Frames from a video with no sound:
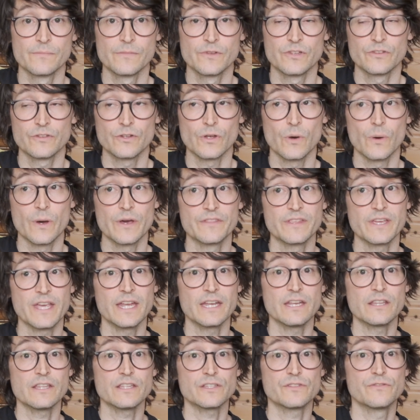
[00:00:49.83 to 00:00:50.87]
So at the
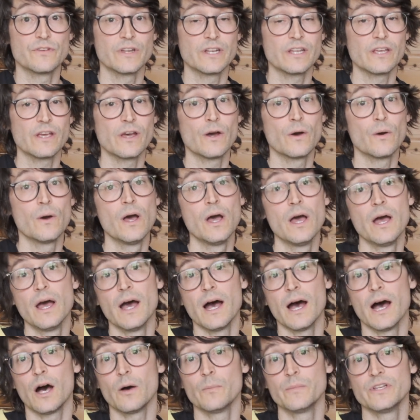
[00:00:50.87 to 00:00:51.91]
end of this video,
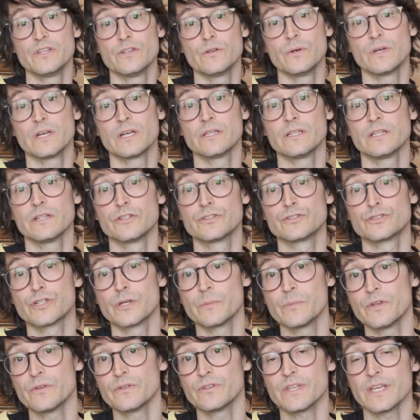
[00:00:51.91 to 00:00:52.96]
I'll be doing a little
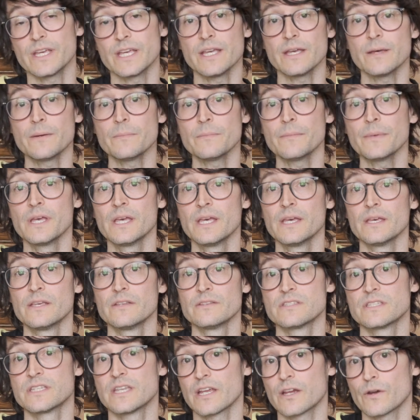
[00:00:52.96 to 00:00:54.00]
tribute to him.
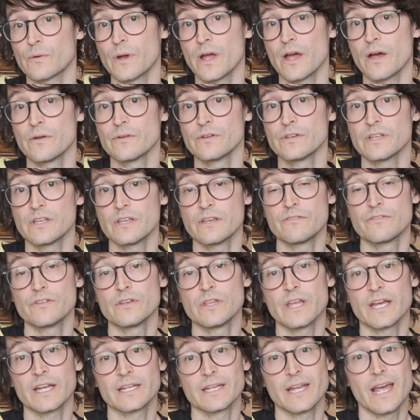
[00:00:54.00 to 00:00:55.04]
Stick around, if you
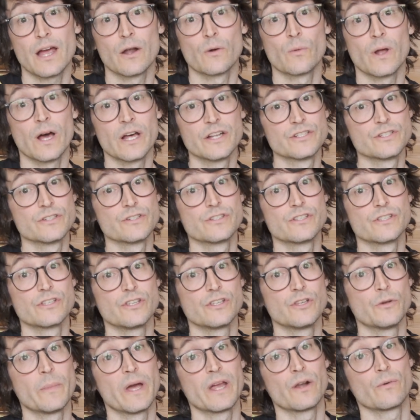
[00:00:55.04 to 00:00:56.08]
like Nile Rodgers,
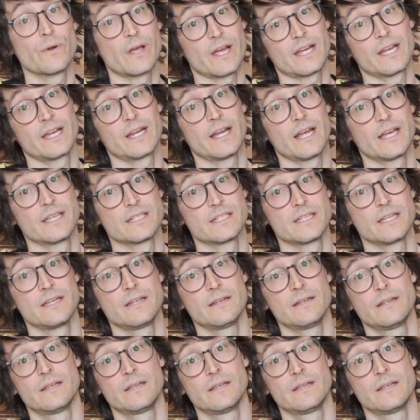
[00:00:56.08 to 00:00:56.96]
you might recognize it.